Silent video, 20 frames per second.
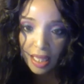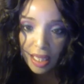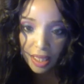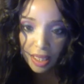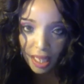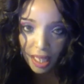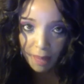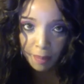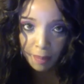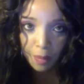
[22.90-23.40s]

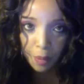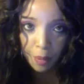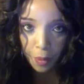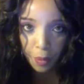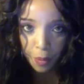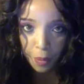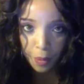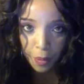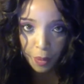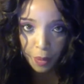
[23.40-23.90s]
Chapter
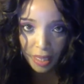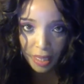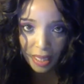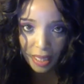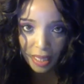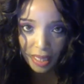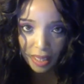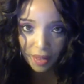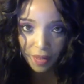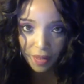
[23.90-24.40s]

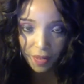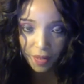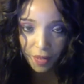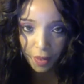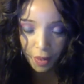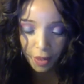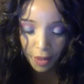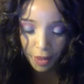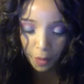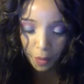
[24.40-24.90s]
13,
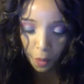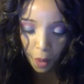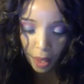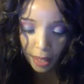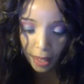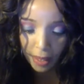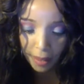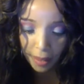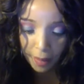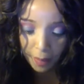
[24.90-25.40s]
verse
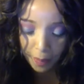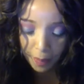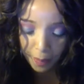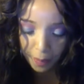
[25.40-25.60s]
1.